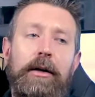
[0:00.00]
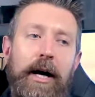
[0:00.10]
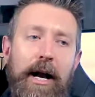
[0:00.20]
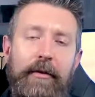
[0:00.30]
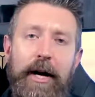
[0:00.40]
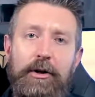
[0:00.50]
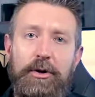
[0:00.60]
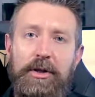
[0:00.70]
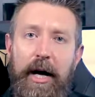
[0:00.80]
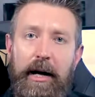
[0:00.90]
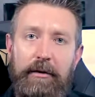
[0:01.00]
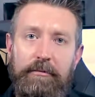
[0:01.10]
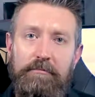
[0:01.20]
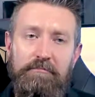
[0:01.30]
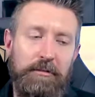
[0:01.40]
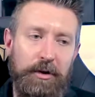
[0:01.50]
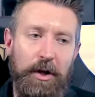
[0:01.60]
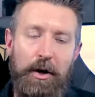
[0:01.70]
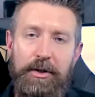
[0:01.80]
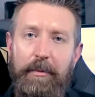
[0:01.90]
kind of an interesting,
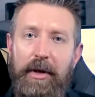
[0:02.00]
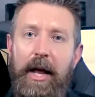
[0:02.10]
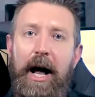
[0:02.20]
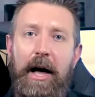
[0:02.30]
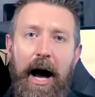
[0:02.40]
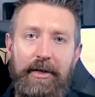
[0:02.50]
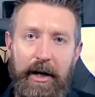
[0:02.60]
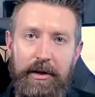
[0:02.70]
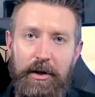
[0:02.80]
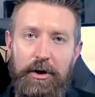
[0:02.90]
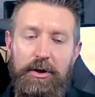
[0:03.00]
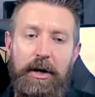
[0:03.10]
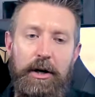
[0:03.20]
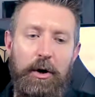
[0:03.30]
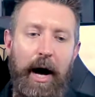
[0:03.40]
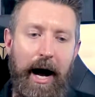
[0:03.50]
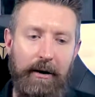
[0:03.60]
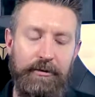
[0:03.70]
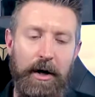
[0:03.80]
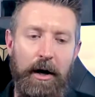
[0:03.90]
you know, something that I think is interesting. You
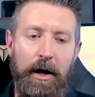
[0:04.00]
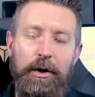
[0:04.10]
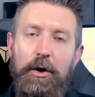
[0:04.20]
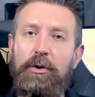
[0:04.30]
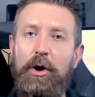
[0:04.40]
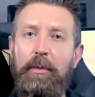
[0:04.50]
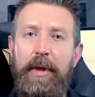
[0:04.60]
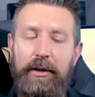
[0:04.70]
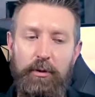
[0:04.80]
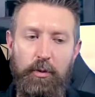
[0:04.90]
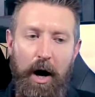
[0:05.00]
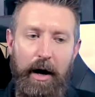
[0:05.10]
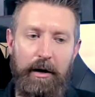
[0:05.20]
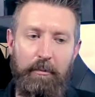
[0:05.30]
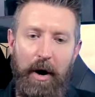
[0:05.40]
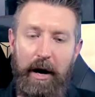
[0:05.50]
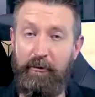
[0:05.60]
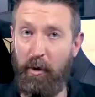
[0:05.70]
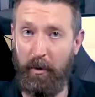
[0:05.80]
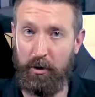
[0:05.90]
have YouTube that's run by a
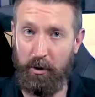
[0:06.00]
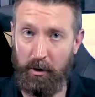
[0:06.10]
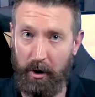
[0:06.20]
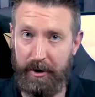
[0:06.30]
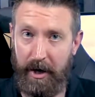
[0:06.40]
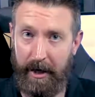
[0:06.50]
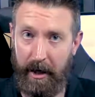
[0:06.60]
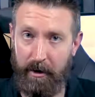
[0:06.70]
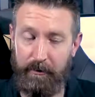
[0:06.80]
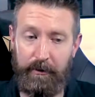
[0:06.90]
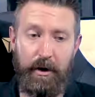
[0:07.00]
former Google executive.